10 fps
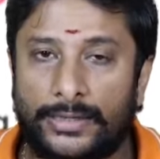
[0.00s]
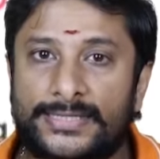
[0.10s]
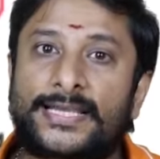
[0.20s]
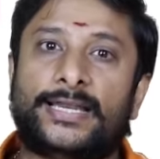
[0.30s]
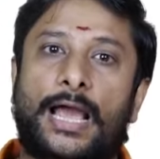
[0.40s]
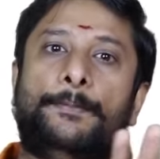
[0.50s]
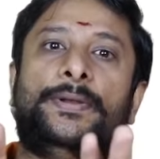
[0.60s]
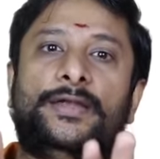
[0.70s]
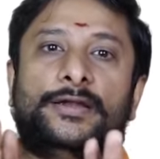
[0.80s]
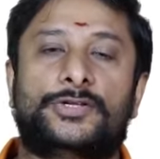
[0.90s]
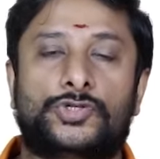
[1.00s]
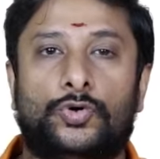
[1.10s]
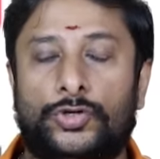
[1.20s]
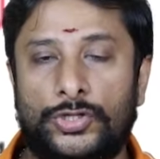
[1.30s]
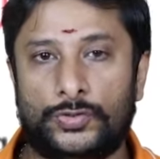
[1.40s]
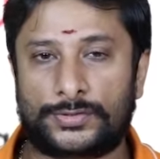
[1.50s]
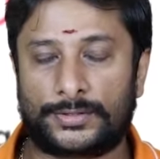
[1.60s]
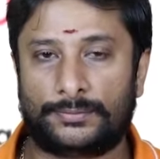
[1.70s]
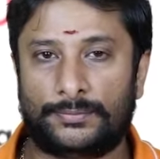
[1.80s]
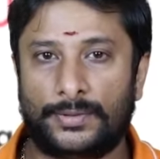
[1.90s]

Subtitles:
is getting updated and shown to the user.